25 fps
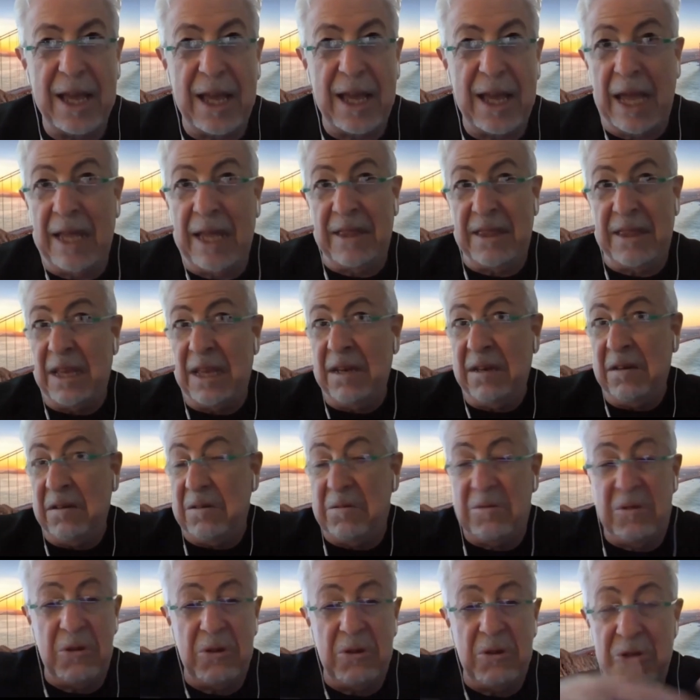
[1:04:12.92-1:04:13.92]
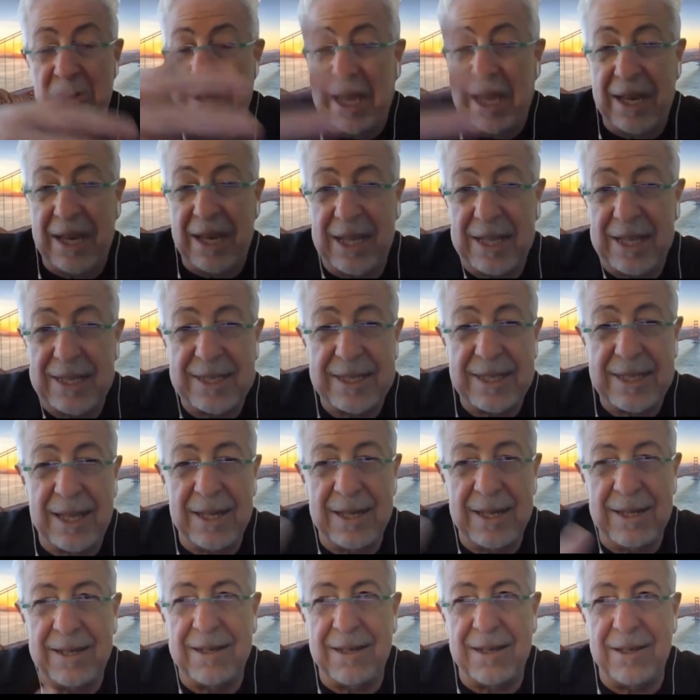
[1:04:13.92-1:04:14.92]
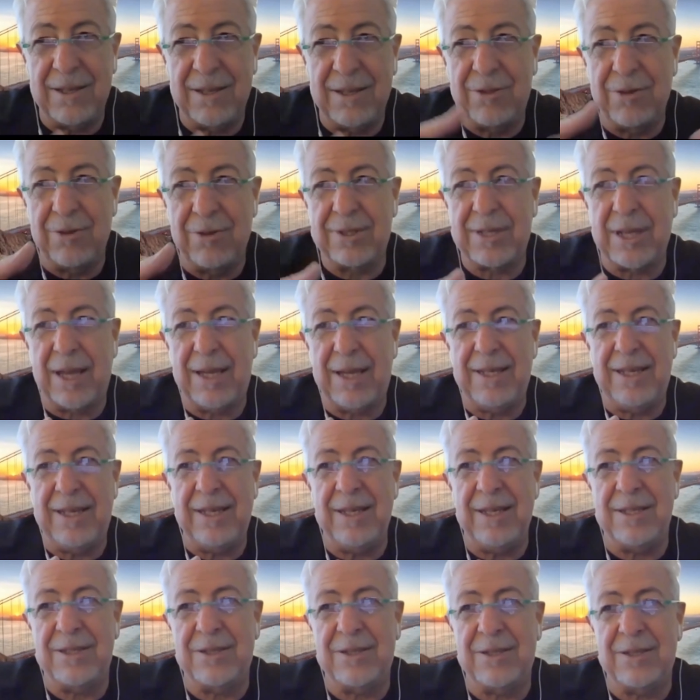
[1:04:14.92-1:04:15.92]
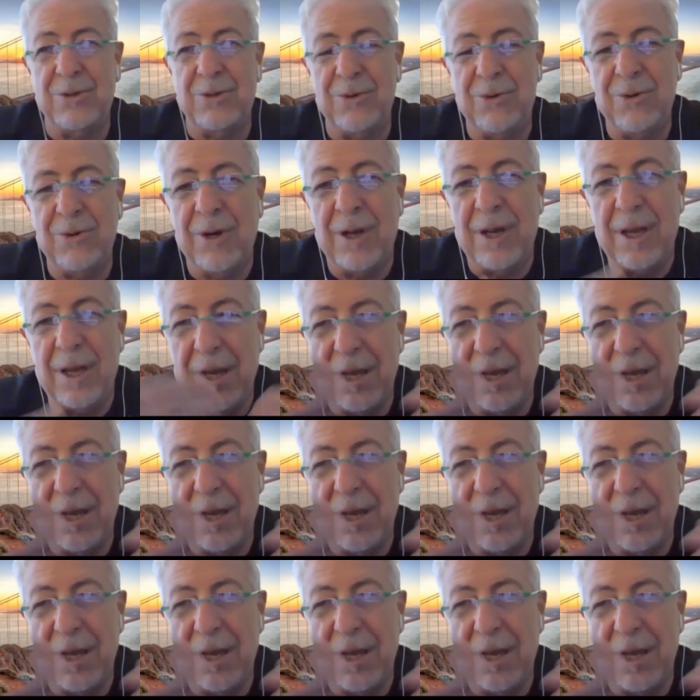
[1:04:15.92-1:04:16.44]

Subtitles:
and then you can extend those ideas to